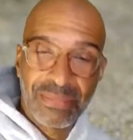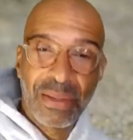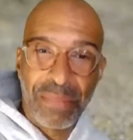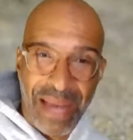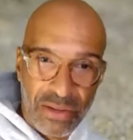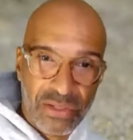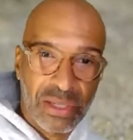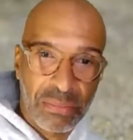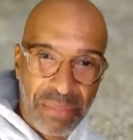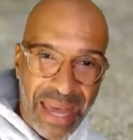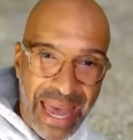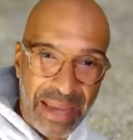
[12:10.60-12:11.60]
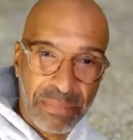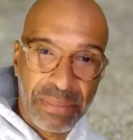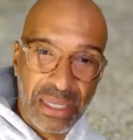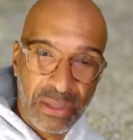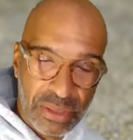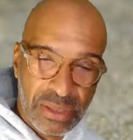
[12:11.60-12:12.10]
Bouncing back,
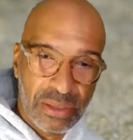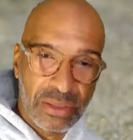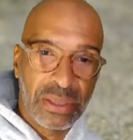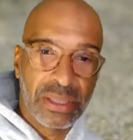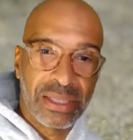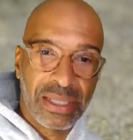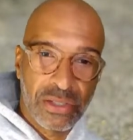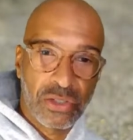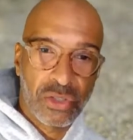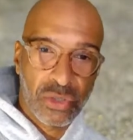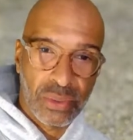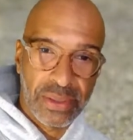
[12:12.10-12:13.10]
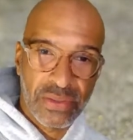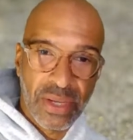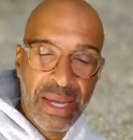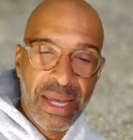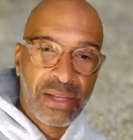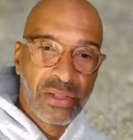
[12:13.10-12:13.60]
being resilient is a choice.
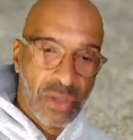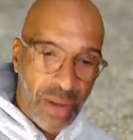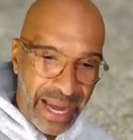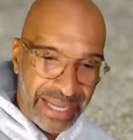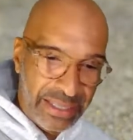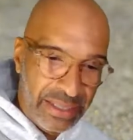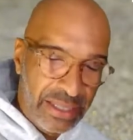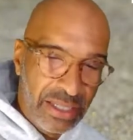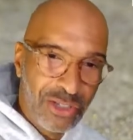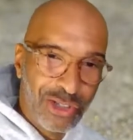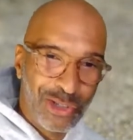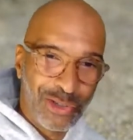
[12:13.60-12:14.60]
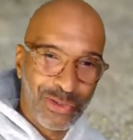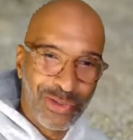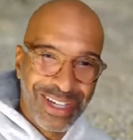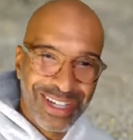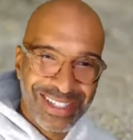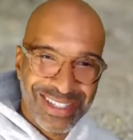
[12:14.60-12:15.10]
So I need you
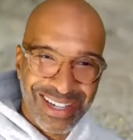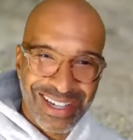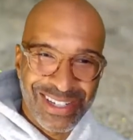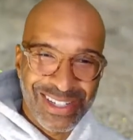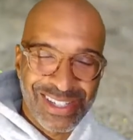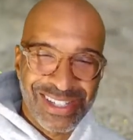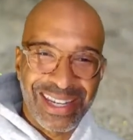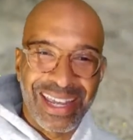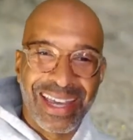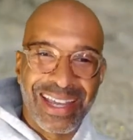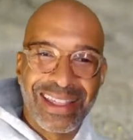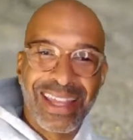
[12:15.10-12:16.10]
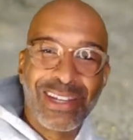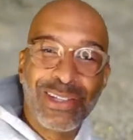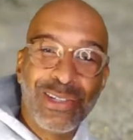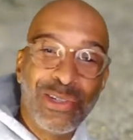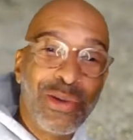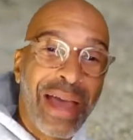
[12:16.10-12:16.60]
to understand that
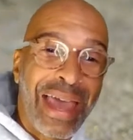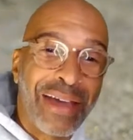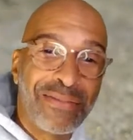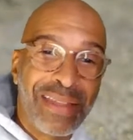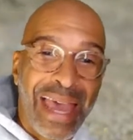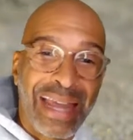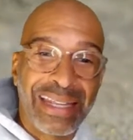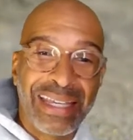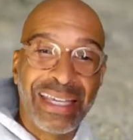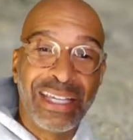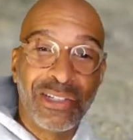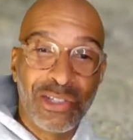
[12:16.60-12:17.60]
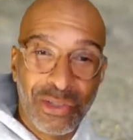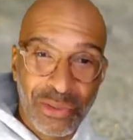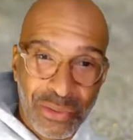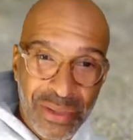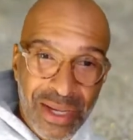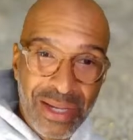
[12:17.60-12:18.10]
you have that in you
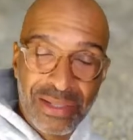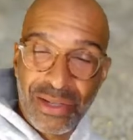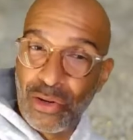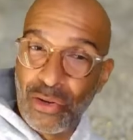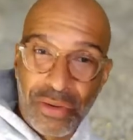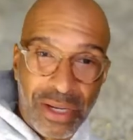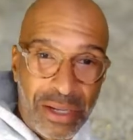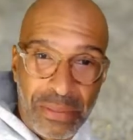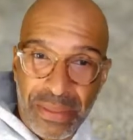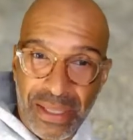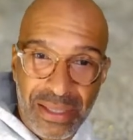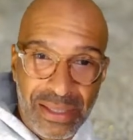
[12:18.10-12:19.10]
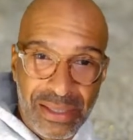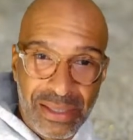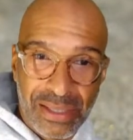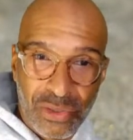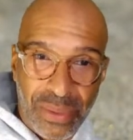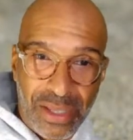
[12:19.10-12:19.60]
to overcome any
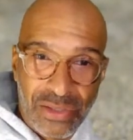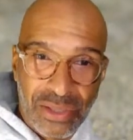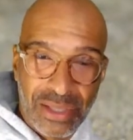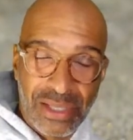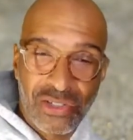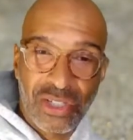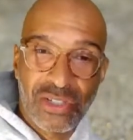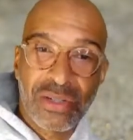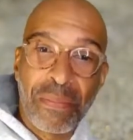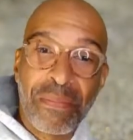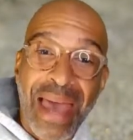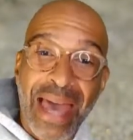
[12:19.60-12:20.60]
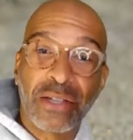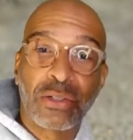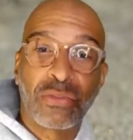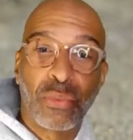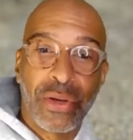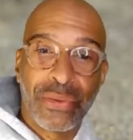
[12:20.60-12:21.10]
situation. It's just a matter
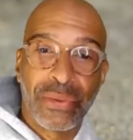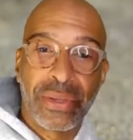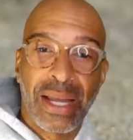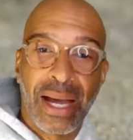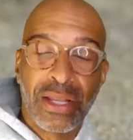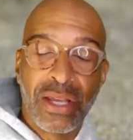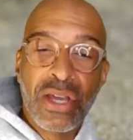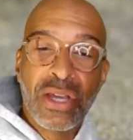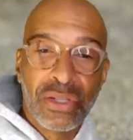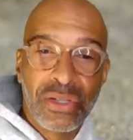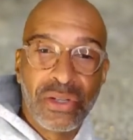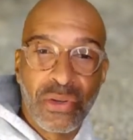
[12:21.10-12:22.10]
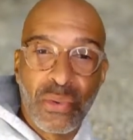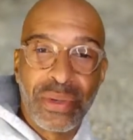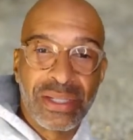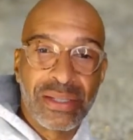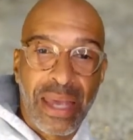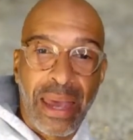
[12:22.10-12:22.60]
of whether or not you're going
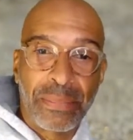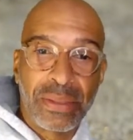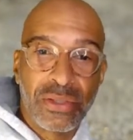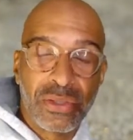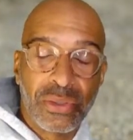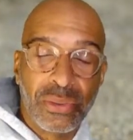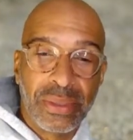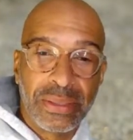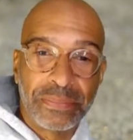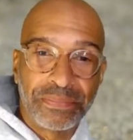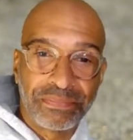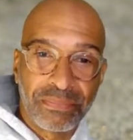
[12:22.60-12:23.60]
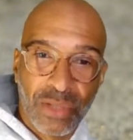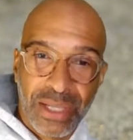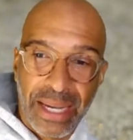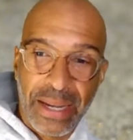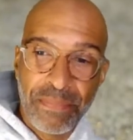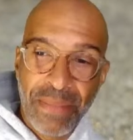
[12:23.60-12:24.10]
to tap into it.
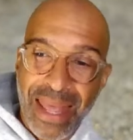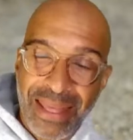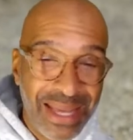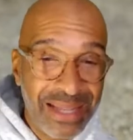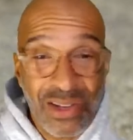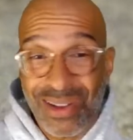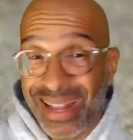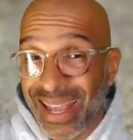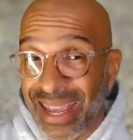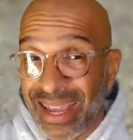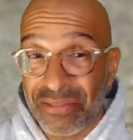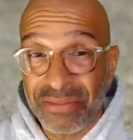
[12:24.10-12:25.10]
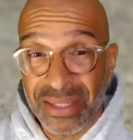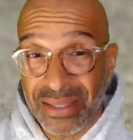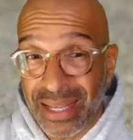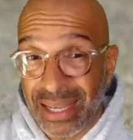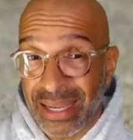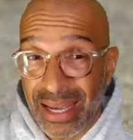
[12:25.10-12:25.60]
Okay, that's all I have for
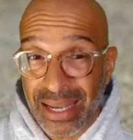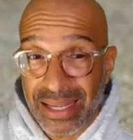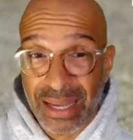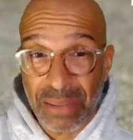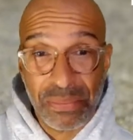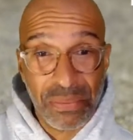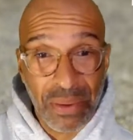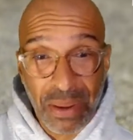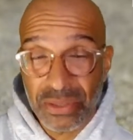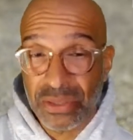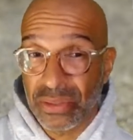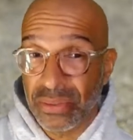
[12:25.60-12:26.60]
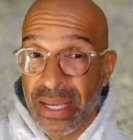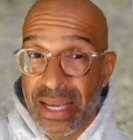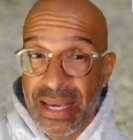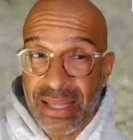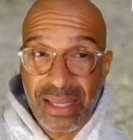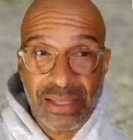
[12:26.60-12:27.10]
today, guys. I promise you,
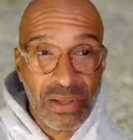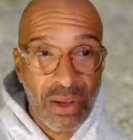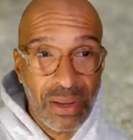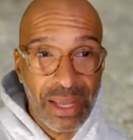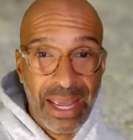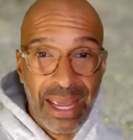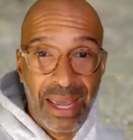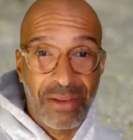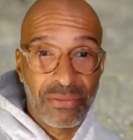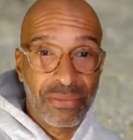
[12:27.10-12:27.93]
that's all I have.